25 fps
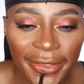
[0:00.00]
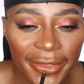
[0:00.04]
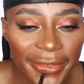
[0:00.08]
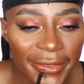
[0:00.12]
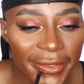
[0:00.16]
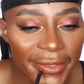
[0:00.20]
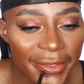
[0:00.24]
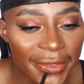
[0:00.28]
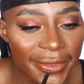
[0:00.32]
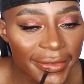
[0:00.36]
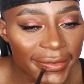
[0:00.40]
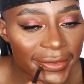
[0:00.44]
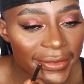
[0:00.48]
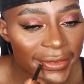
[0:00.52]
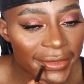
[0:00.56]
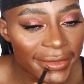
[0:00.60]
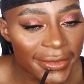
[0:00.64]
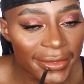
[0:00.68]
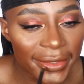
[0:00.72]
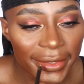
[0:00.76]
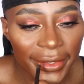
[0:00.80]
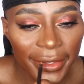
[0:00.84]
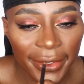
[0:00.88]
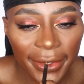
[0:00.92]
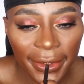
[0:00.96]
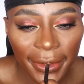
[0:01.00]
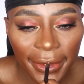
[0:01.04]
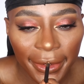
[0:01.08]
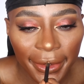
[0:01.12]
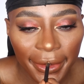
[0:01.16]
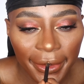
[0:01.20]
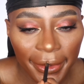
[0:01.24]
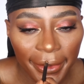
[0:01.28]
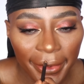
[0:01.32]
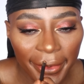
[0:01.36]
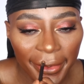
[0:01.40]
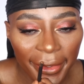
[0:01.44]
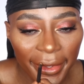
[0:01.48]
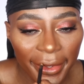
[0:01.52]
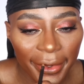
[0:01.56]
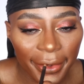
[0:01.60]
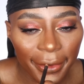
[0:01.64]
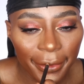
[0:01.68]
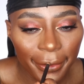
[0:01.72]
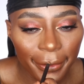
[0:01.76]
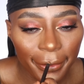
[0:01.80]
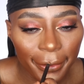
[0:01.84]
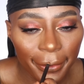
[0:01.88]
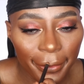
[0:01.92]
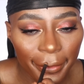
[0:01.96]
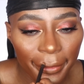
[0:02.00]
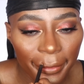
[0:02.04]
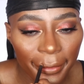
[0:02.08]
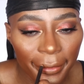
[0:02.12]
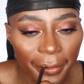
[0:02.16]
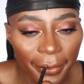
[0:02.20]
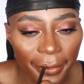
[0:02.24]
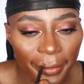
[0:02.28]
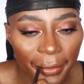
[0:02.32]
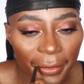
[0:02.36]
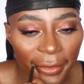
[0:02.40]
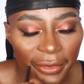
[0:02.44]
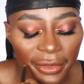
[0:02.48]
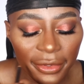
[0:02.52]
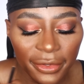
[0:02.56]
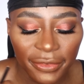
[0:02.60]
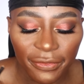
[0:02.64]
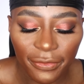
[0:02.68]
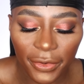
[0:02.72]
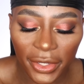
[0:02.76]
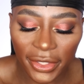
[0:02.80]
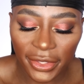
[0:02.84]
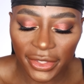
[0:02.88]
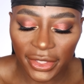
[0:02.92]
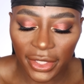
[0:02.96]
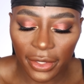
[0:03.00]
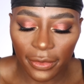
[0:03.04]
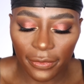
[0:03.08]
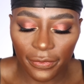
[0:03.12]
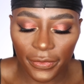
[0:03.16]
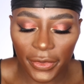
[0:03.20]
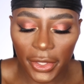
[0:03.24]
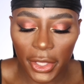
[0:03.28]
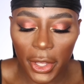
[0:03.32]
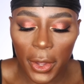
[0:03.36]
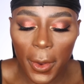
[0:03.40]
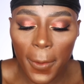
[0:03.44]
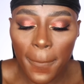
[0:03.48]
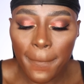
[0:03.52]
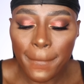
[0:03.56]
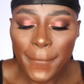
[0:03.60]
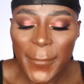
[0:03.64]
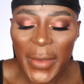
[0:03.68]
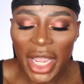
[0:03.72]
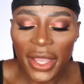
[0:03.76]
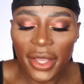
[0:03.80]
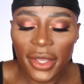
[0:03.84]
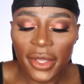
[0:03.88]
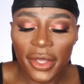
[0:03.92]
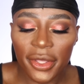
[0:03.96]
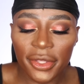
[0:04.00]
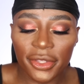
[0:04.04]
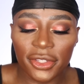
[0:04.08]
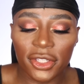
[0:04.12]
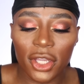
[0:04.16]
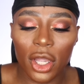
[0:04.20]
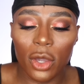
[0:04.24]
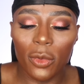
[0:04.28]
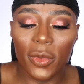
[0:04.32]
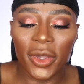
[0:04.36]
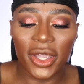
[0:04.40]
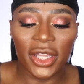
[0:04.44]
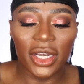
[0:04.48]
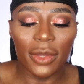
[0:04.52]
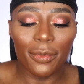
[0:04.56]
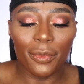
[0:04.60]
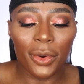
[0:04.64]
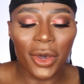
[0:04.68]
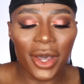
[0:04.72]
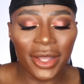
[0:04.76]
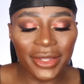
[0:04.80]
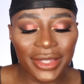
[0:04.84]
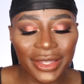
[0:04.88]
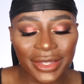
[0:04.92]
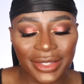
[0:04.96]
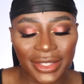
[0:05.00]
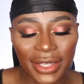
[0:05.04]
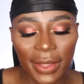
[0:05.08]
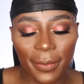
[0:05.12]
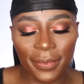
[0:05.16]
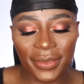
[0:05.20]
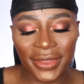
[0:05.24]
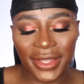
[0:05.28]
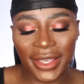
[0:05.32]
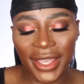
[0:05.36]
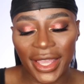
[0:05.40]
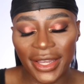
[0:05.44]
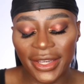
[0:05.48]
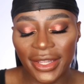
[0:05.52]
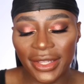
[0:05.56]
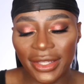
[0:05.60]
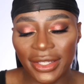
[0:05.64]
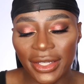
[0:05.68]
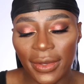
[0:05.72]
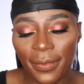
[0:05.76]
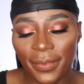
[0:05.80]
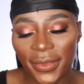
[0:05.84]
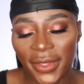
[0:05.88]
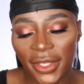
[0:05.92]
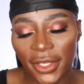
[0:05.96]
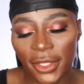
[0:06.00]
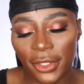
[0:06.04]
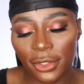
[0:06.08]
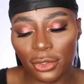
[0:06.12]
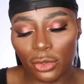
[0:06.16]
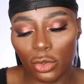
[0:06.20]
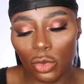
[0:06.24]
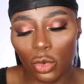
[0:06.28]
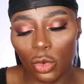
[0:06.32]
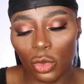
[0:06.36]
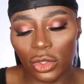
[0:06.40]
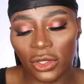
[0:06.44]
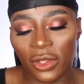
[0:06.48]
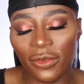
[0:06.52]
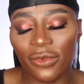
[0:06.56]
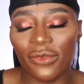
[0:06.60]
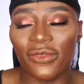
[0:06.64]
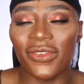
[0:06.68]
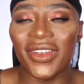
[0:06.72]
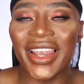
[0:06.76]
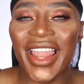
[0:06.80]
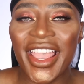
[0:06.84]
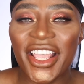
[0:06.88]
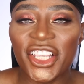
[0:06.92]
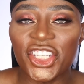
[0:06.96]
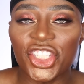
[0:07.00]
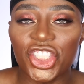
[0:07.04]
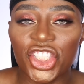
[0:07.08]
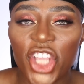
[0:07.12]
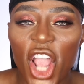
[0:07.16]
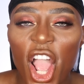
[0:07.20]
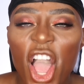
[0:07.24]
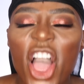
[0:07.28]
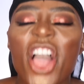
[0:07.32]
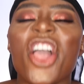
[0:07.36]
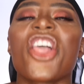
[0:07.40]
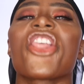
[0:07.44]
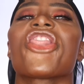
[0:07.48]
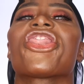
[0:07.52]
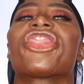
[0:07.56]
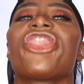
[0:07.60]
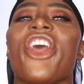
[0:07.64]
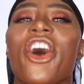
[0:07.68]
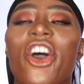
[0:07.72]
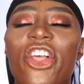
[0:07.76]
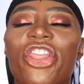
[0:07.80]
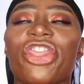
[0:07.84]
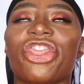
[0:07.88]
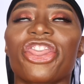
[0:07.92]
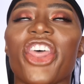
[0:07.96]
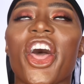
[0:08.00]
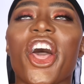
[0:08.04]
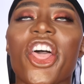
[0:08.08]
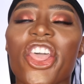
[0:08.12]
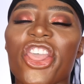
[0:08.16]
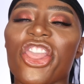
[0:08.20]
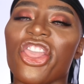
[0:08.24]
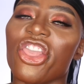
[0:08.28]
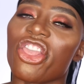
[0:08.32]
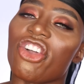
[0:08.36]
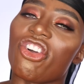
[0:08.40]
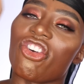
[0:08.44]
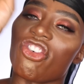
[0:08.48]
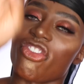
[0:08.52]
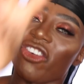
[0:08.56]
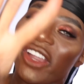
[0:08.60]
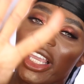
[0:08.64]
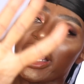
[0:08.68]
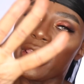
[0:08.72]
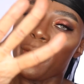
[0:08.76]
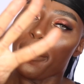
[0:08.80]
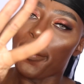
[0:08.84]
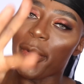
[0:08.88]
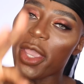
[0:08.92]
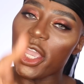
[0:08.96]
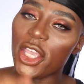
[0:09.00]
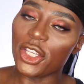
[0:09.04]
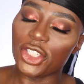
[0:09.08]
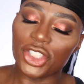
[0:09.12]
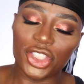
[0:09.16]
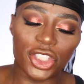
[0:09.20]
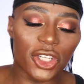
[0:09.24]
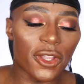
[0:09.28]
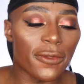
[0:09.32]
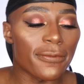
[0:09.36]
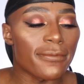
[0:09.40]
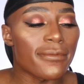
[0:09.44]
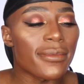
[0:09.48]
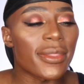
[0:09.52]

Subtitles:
So yeah, this is a fun tip for you. So we're gonna put on this lipstick, and this lipstick is called Flesh the Rebish.